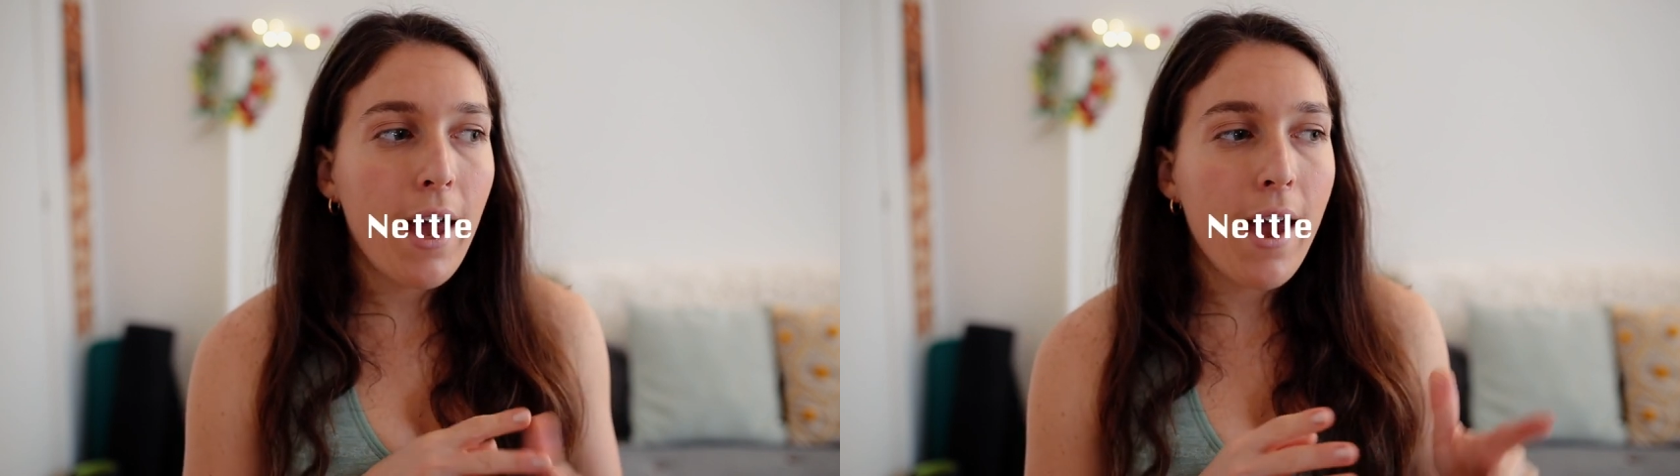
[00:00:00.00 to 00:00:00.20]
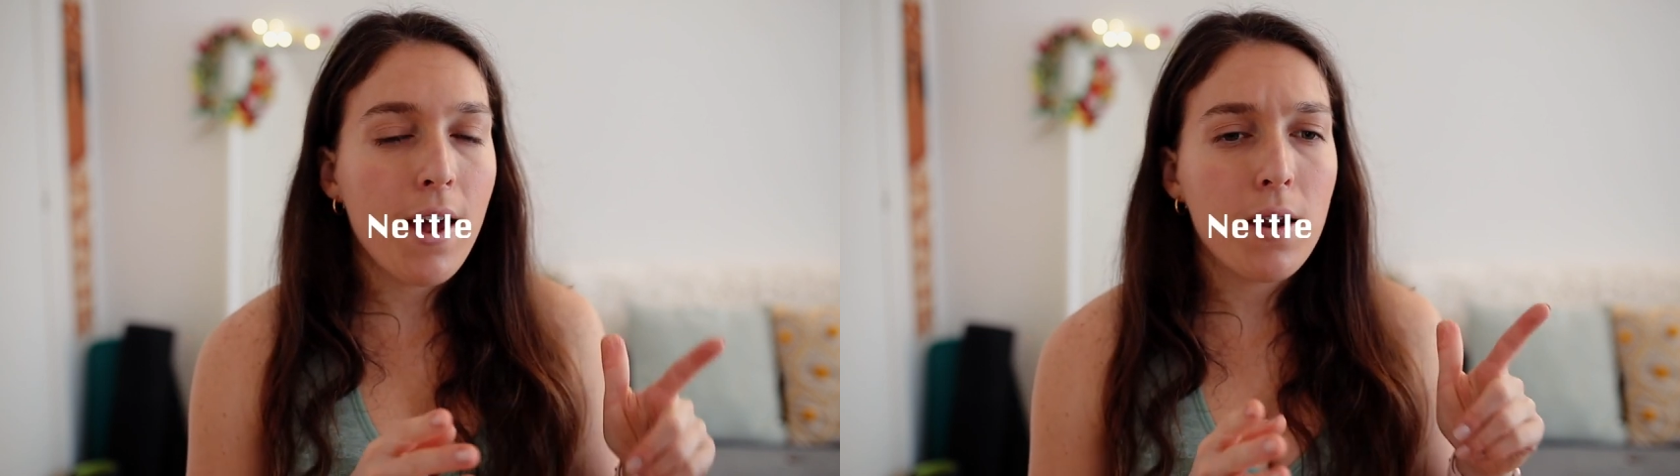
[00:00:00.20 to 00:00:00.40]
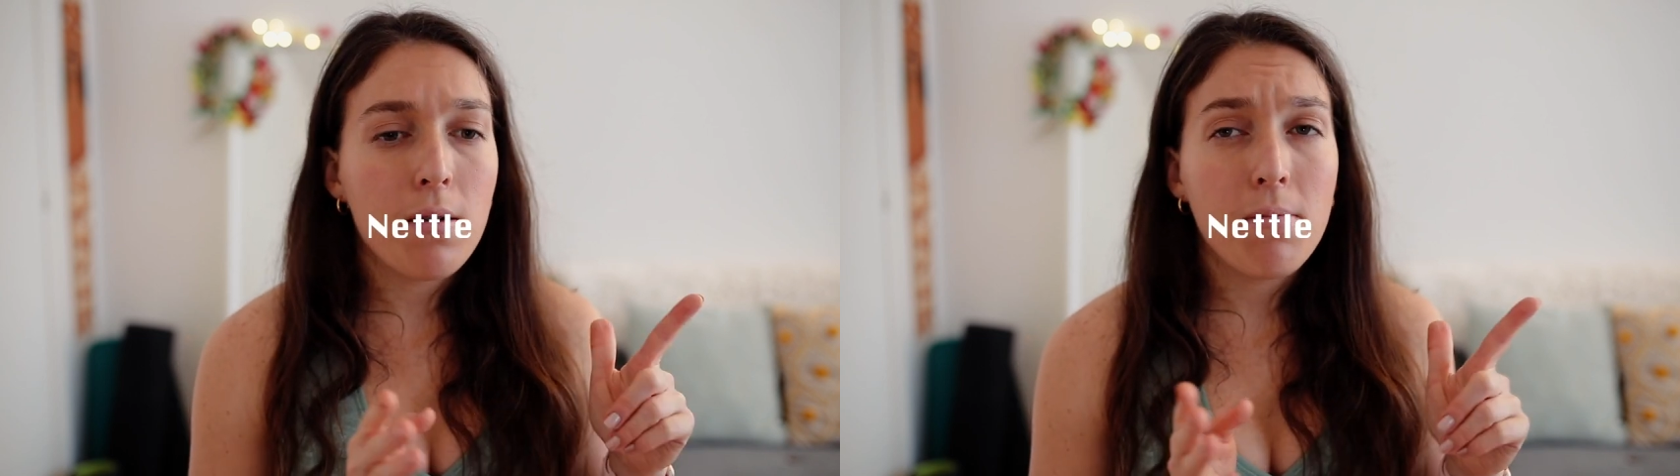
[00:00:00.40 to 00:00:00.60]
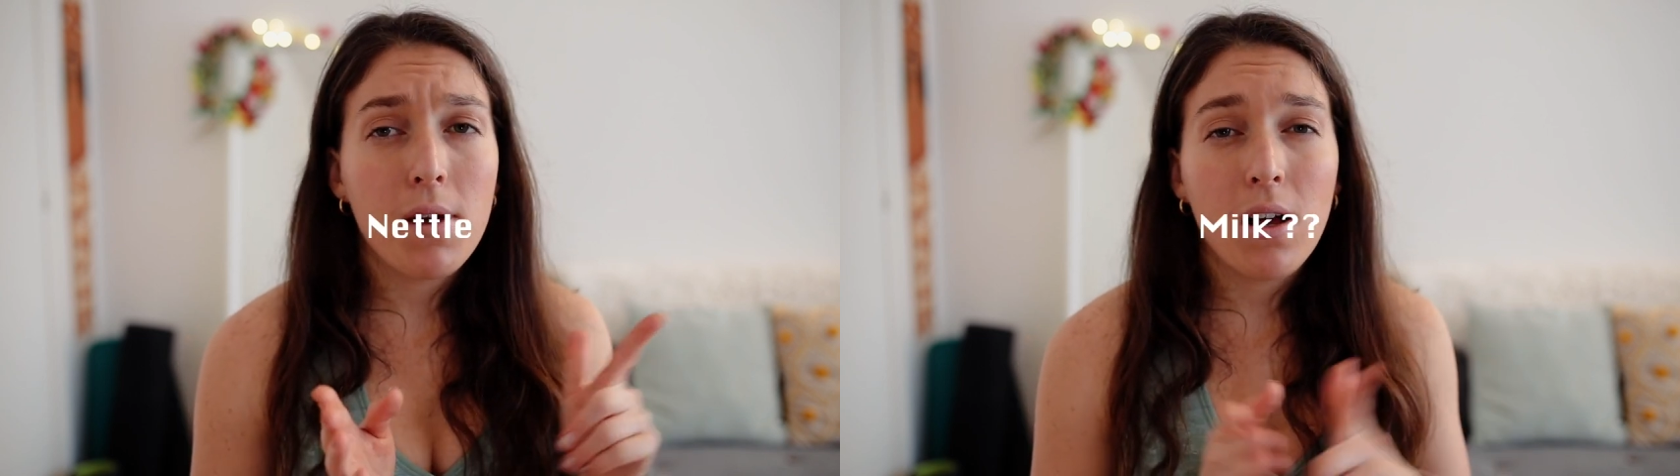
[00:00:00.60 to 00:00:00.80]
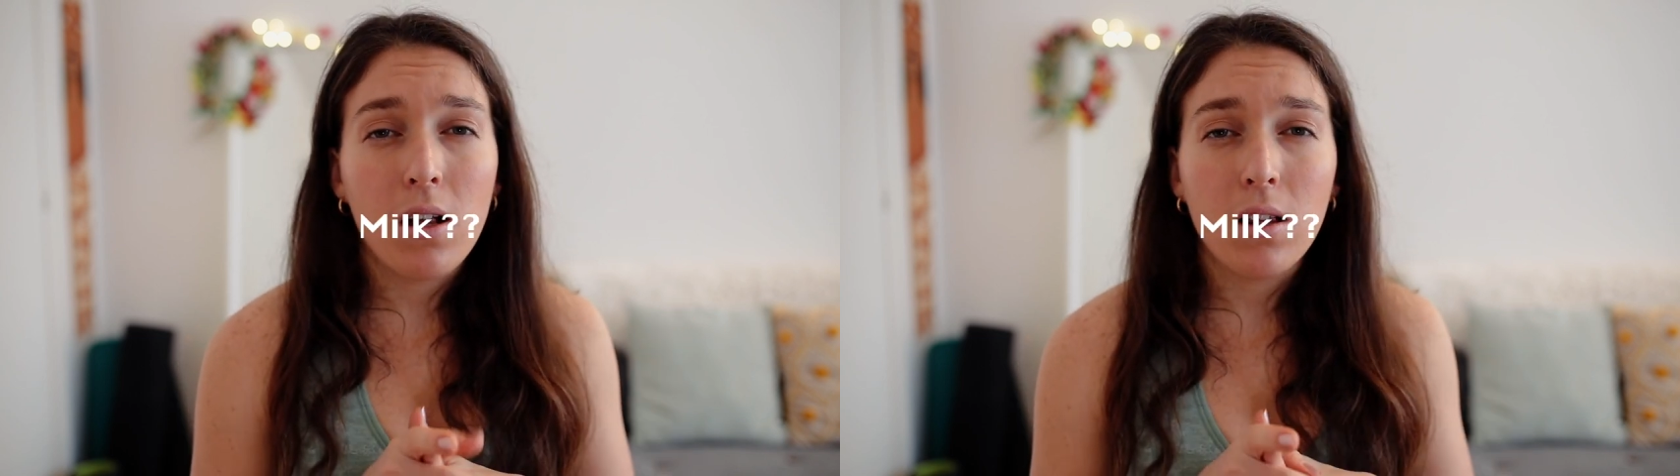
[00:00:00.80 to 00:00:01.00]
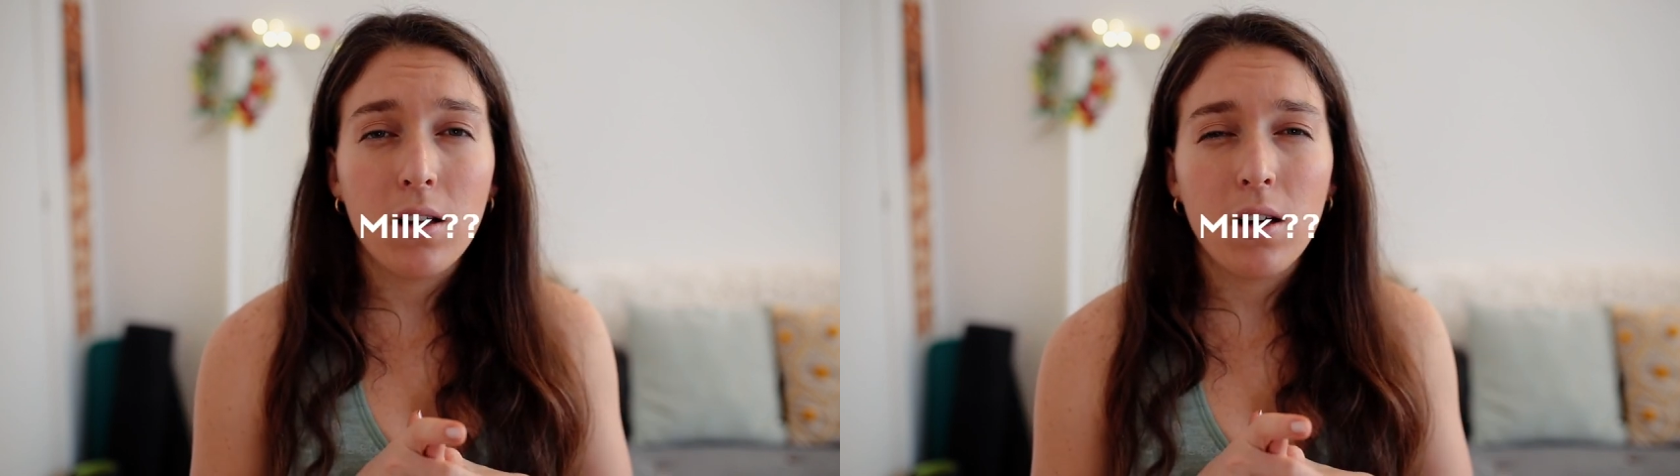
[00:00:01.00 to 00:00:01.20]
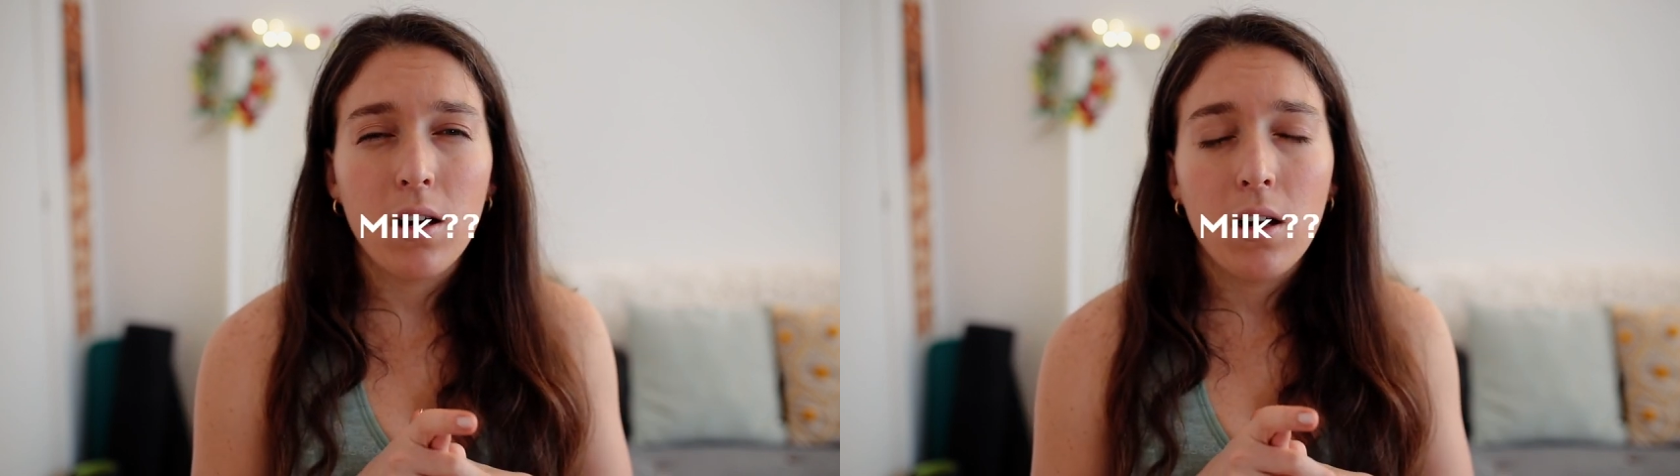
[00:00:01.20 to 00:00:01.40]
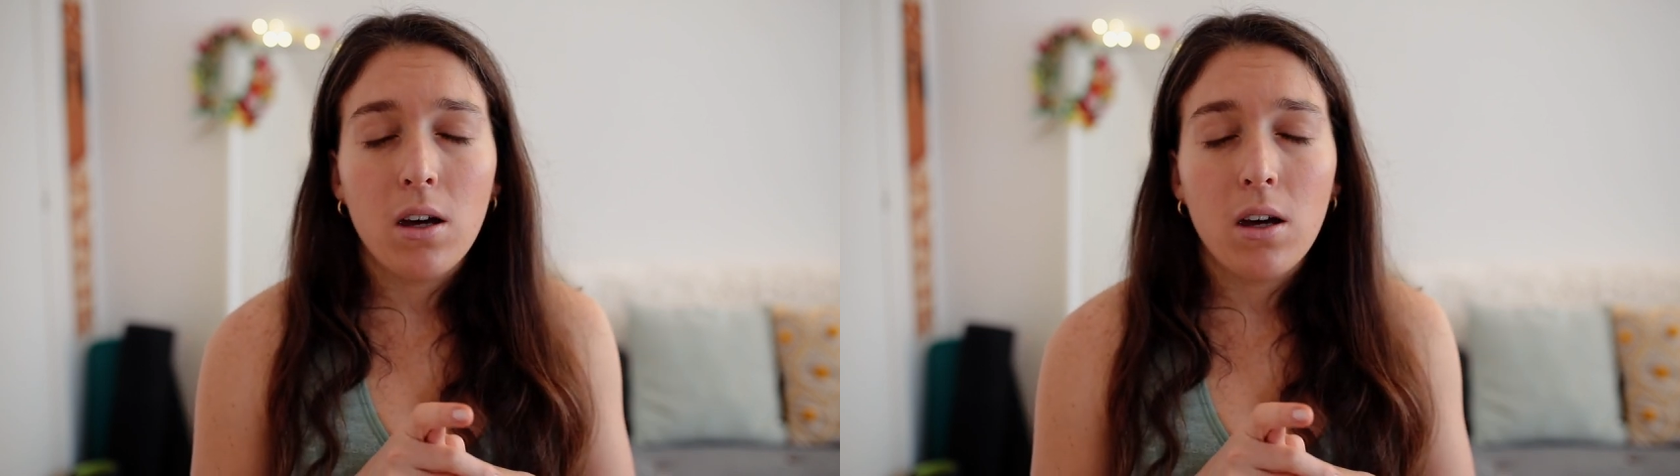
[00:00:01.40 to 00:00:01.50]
and milk.